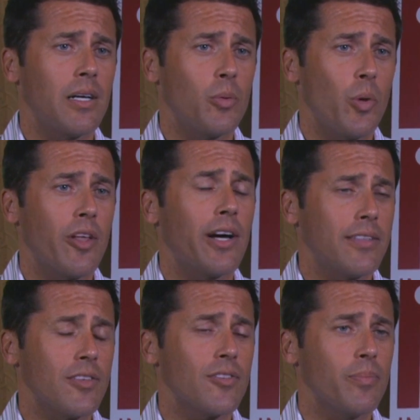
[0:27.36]
with
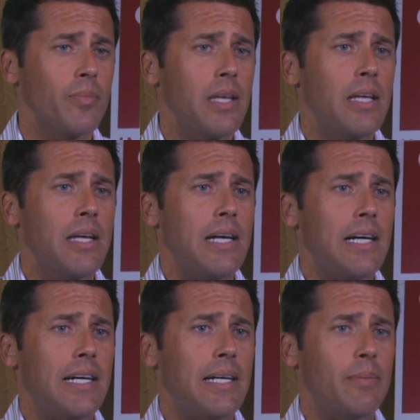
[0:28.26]
autism,
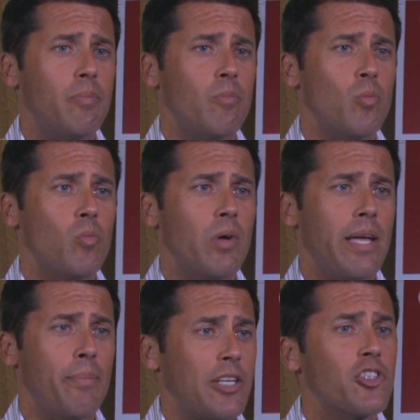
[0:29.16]

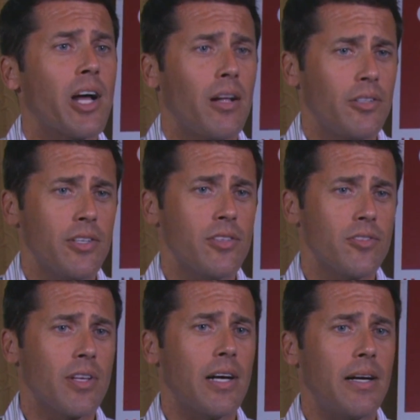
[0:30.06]
and my child
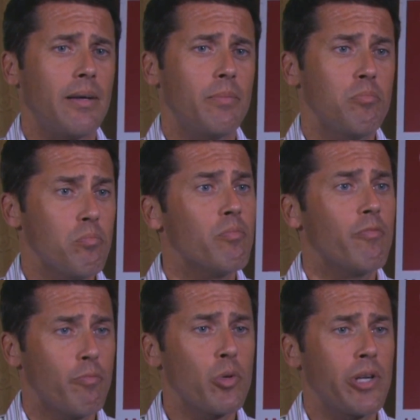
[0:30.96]
is
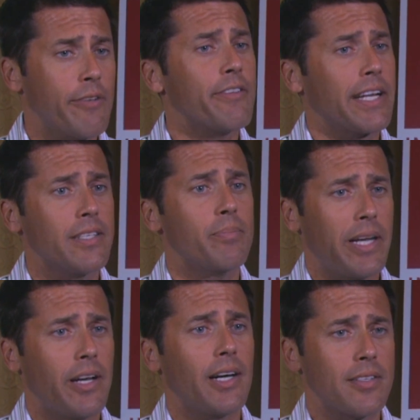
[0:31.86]
pretty affected
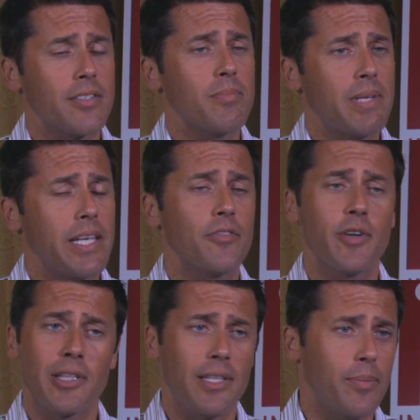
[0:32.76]
by autism. He has
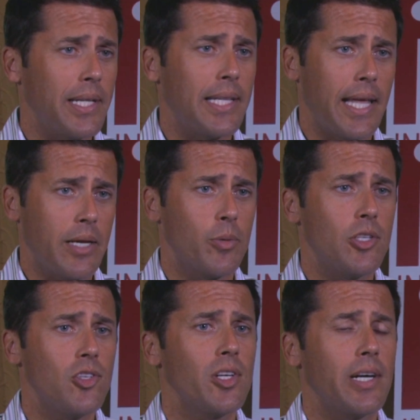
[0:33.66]
very limited
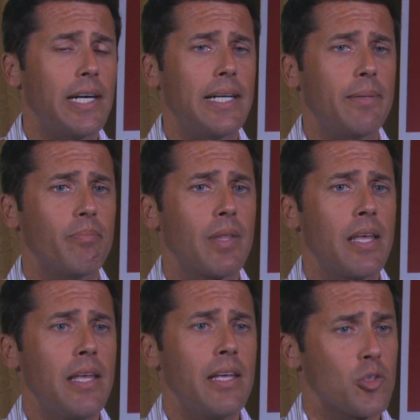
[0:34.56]
language.
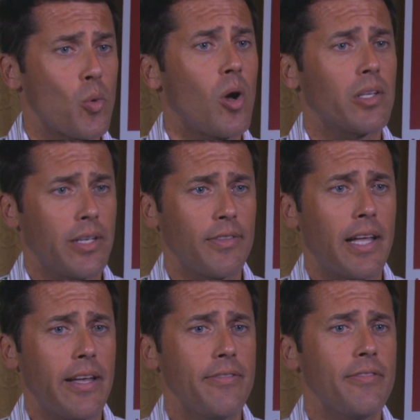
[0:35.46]
His quality of
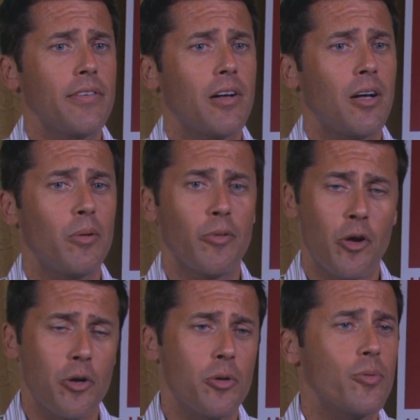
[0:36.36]
life,
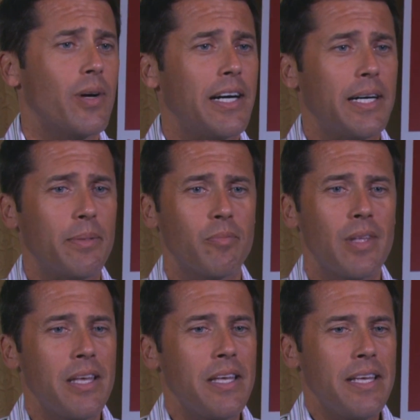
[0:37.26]
although
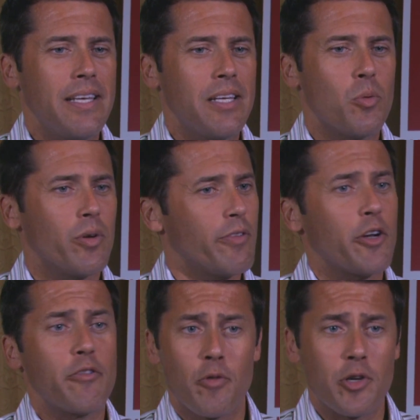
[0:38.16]
we're
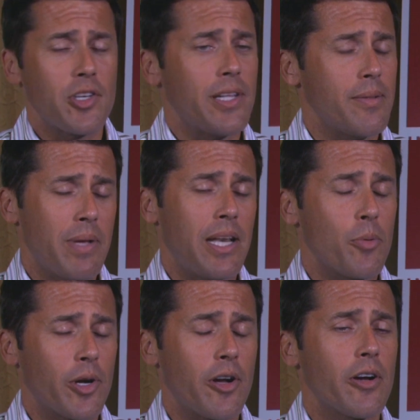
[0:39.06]
very fortunate in many
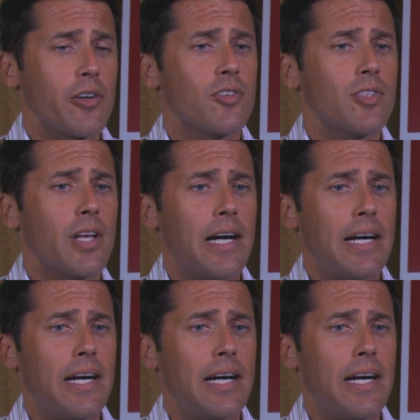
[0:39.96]
regards,